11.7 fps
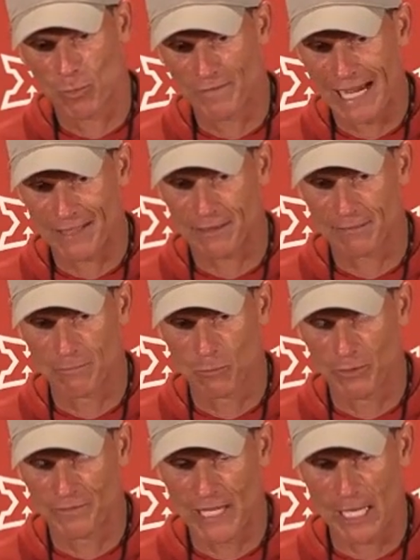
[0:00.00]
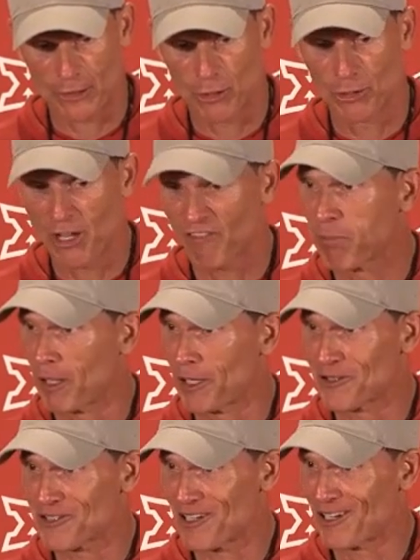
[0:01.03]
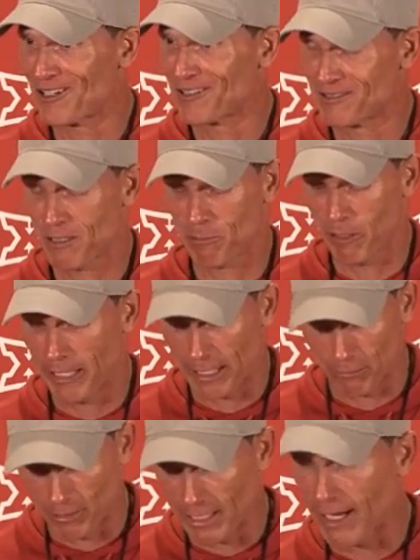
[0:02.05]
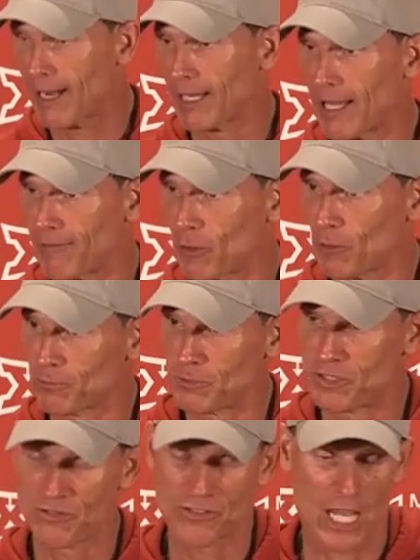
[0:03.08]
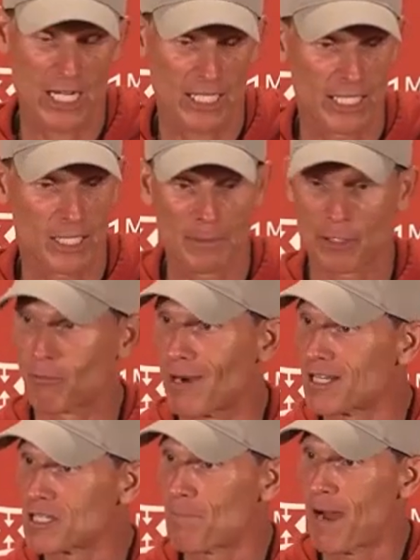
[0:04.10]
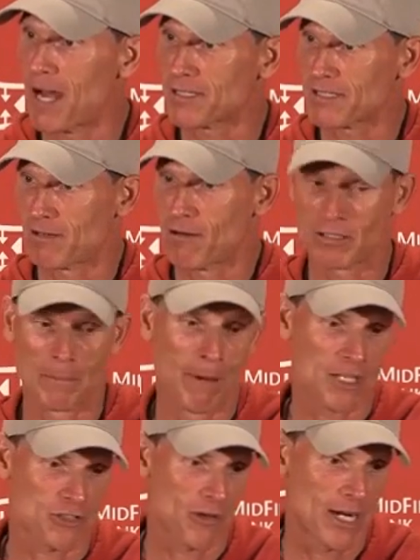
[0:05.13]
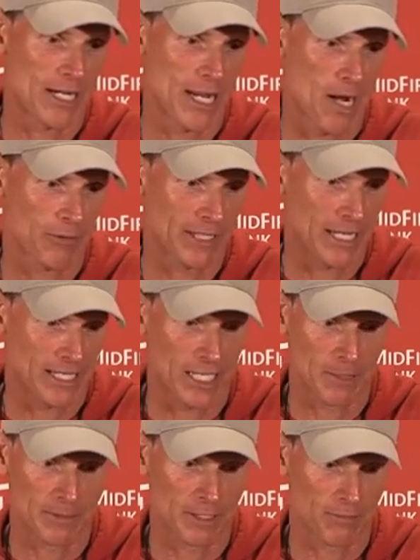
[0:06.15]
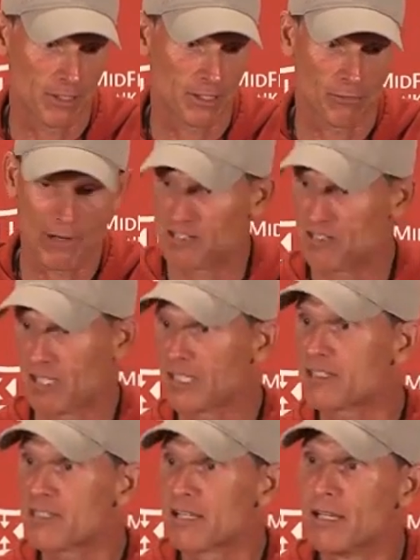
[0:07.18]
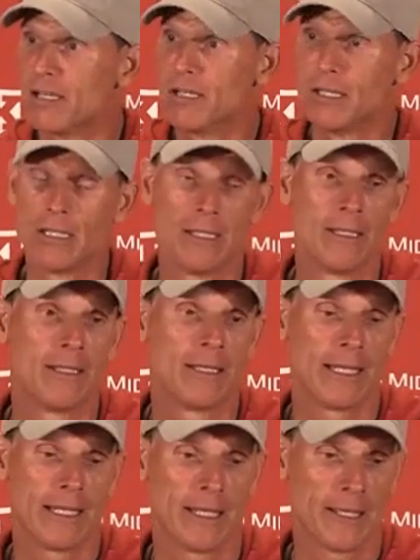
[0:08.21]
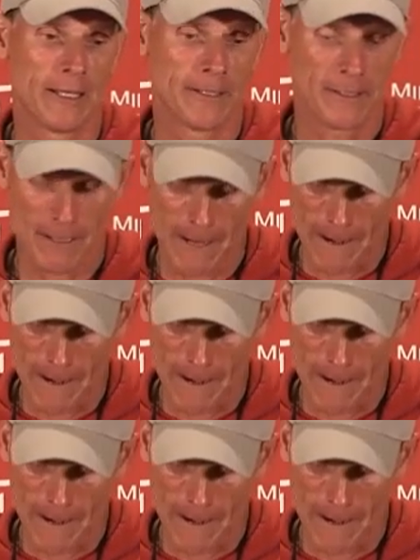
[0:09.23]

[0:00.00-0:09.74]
got good enough players there to play at a really high level. We just got to get them in the right spots. They're on the bus right now. We got to get them in the right seats and